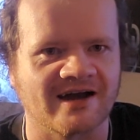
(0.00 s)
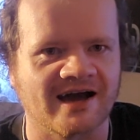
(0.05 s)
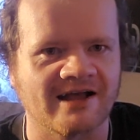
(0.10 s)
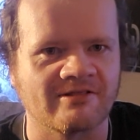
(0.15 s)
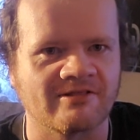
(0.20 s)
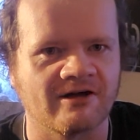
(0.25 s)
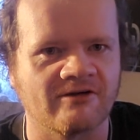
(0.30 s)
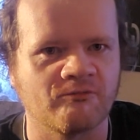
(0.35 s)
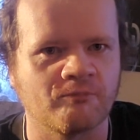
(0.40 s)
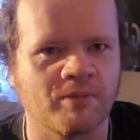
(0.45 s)
I
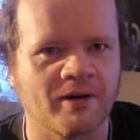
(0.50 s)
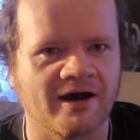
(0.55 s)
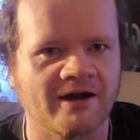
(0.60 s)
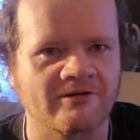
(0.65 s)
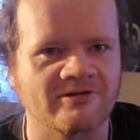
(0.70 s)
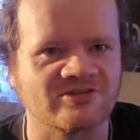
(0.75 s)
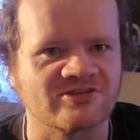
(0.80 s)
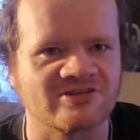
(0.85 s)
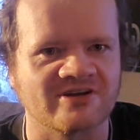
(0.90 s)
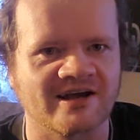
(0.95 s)
love
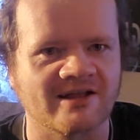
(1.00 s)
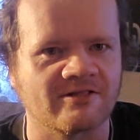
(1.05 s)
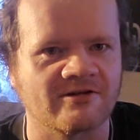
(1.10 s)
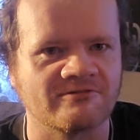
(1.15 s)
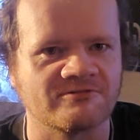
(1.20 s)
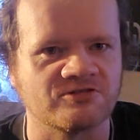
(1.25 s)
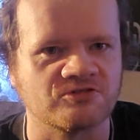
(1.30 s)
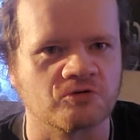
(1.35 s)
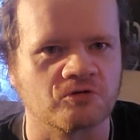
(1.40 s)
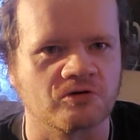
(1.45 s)
pirates, and I
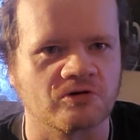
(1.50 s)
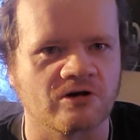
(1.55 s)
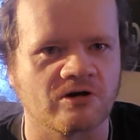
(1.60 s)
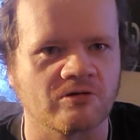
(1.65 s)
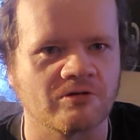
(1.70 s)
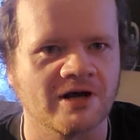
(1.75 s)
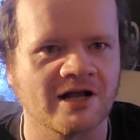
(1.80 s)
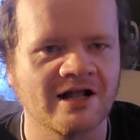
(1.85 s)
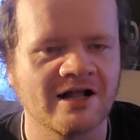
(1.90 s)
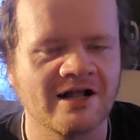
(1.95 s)
love
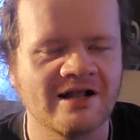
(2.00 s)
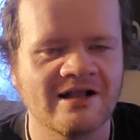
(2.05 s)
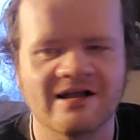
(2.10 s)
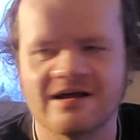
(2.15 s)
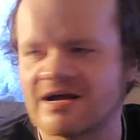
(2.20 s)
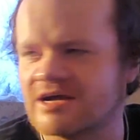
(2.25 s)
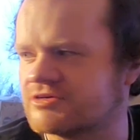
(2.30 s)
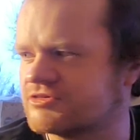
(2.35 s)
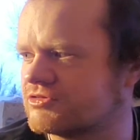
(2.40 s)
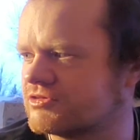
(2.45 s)
Zorro.
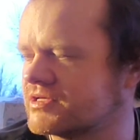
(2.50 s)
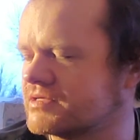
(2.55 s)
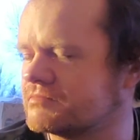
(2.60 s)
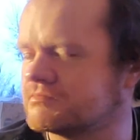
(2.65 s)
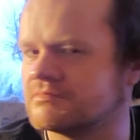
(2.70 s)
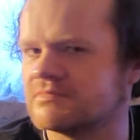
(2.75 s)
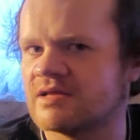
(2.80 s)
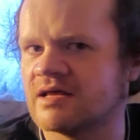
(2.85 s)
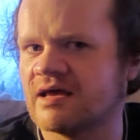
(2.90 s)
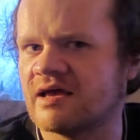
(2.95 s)
Actually
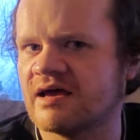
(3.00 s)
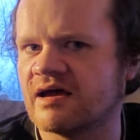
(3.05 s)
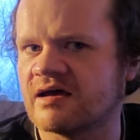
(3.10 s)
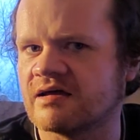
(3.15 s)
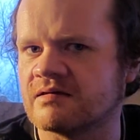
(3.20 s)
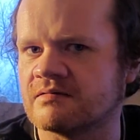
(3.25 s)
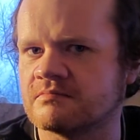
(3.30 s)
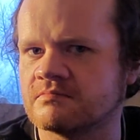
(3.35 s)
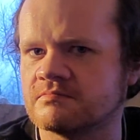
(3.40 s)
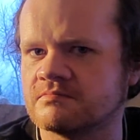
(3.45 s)

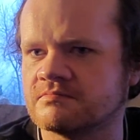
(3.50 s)
had...